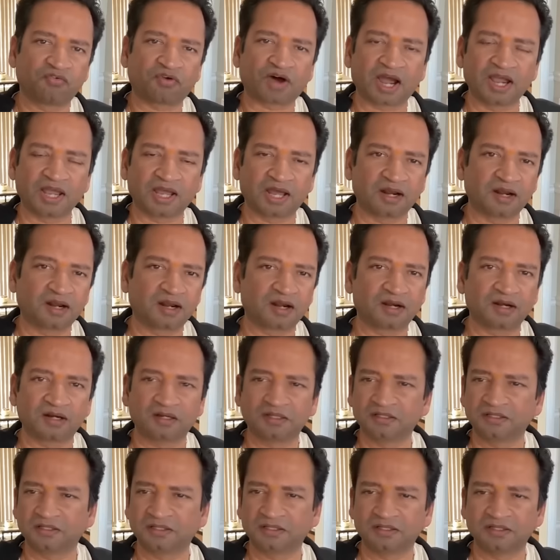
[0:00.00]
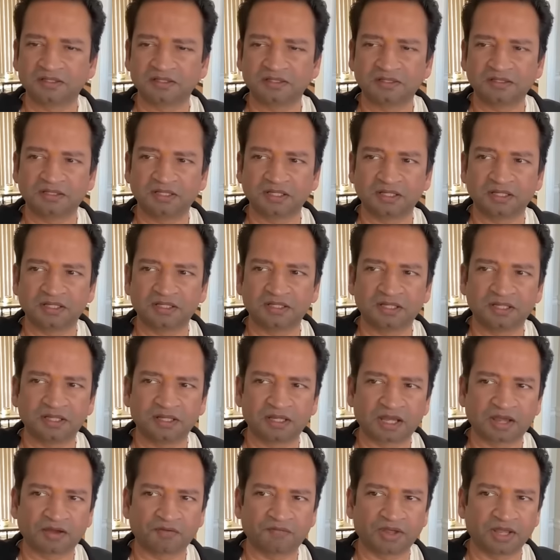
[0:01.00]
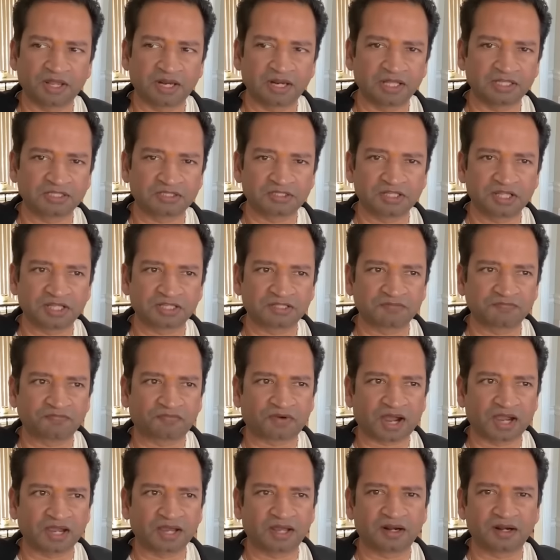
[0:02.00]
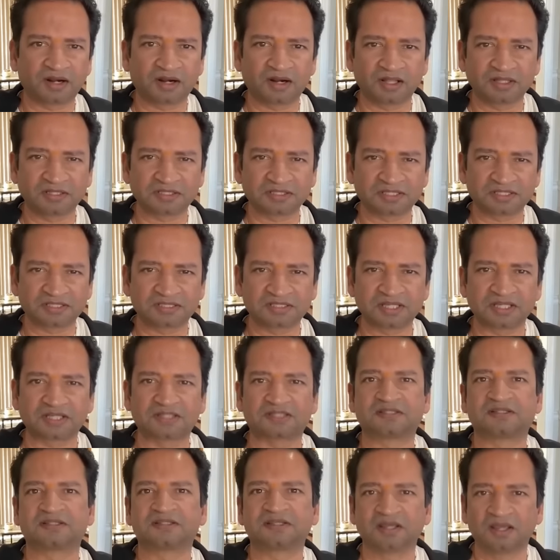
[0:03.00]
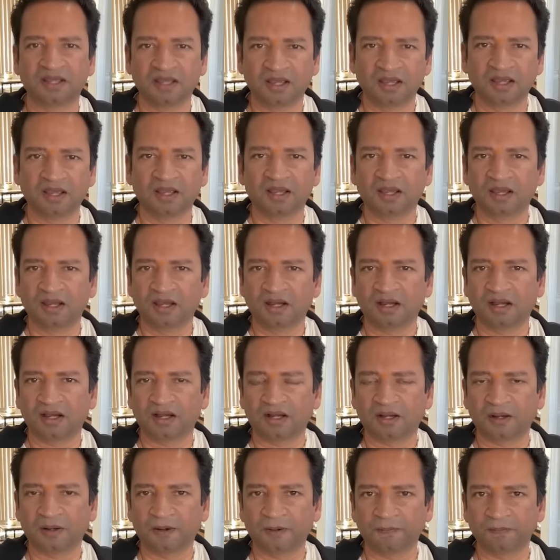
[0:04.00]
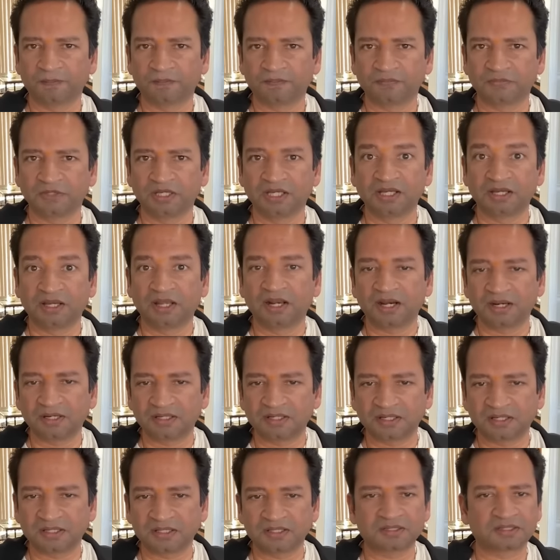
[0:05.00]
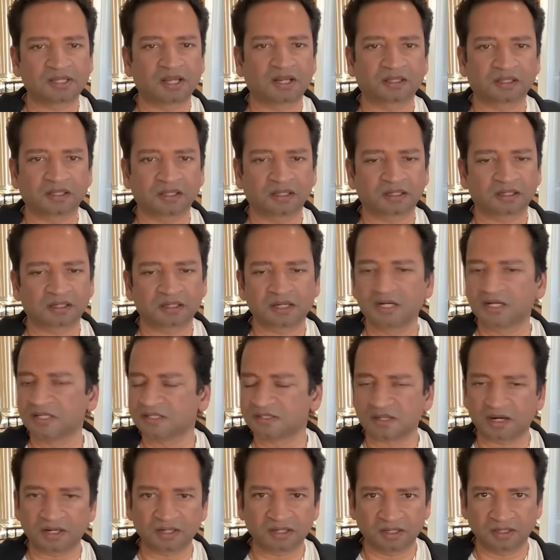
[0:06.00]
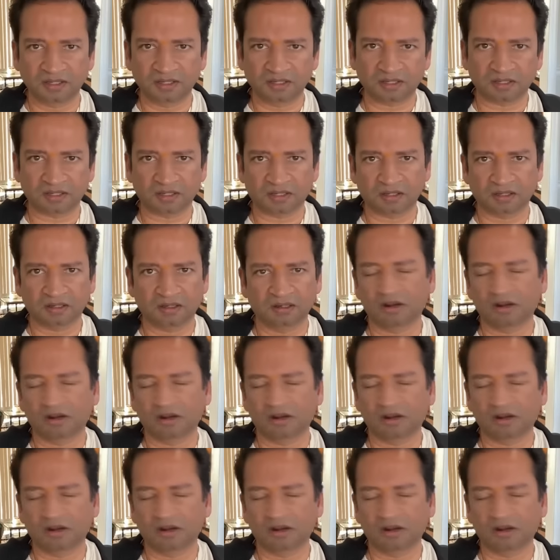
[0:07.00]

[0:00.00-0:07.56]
500, they have alleged that 506 legal entities are there. It is not illegal.